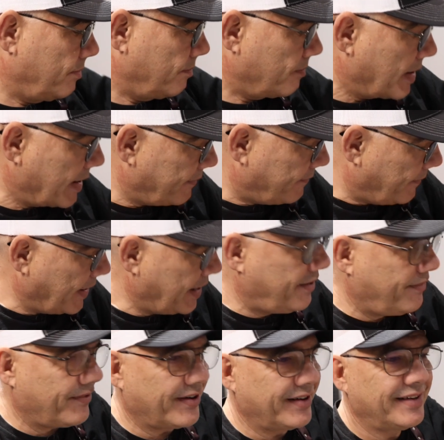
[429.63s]
My
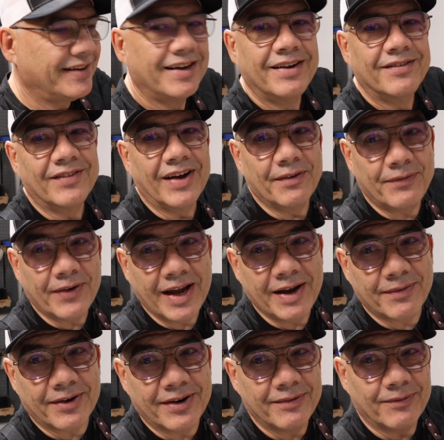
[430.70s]
favorite
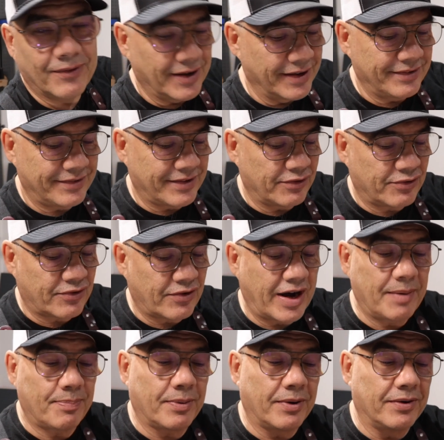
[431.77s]
was the
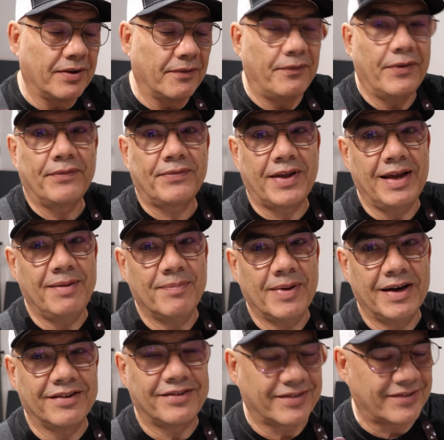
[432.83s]
scraper, the
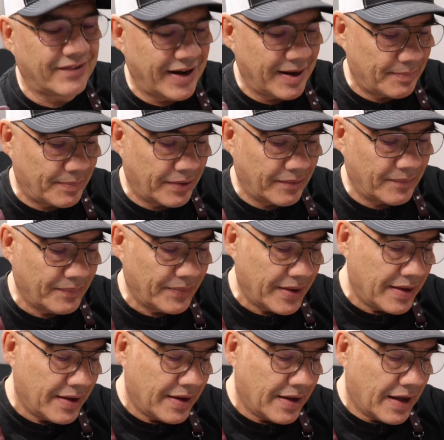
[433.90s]
15-minute scraper.
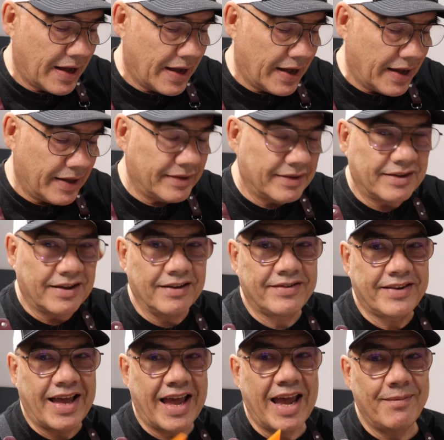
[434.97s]

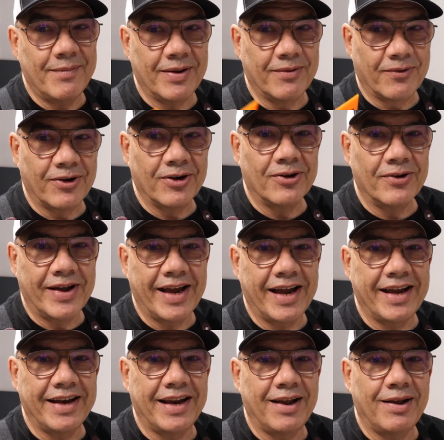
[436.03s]
This came in real
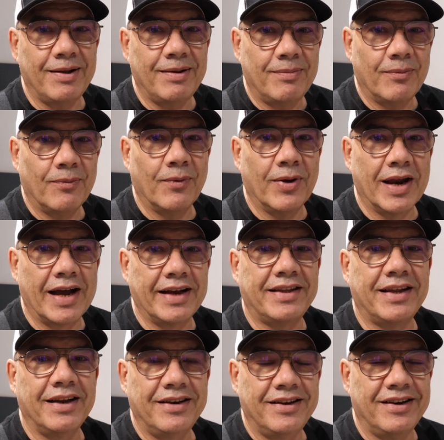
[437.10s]
handy when I
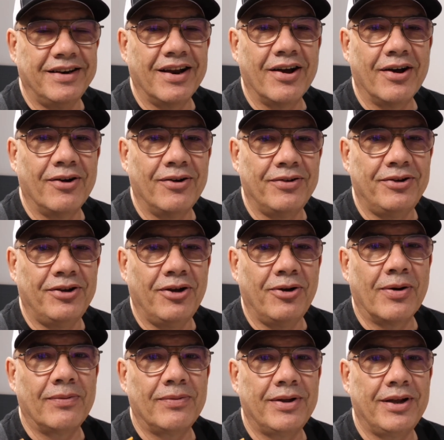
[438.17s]
didn't know
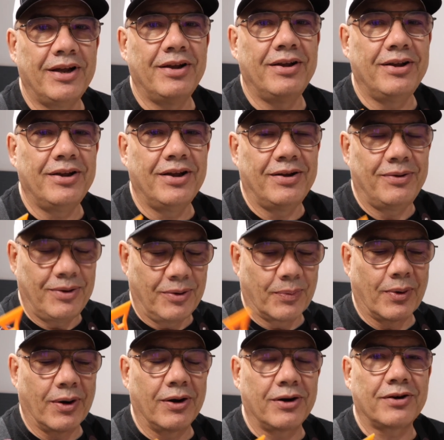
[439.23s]
you
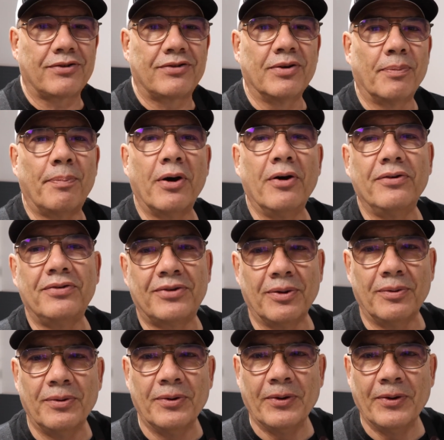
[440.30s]
weren't supposed
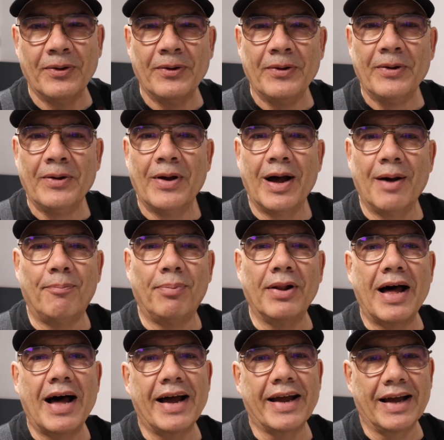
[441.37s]
to
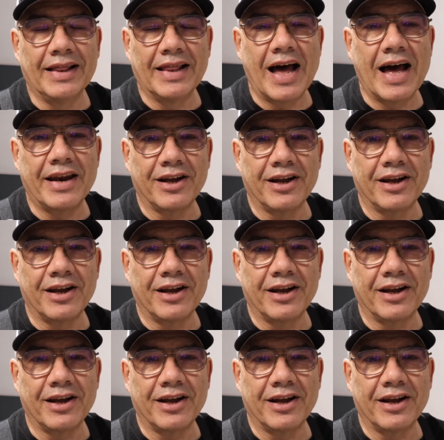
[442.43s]
apply a lot